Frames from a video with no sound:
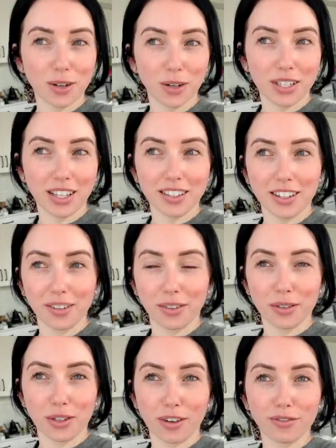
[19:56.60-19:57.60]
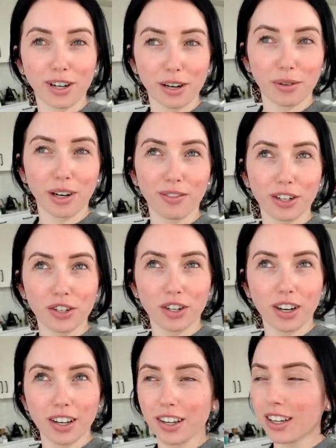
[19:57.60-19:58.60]
course, that sound goes off right when I finish
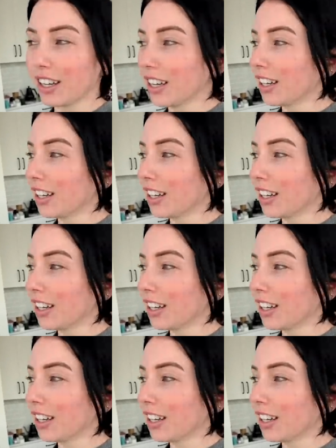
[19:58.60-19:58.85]
talking.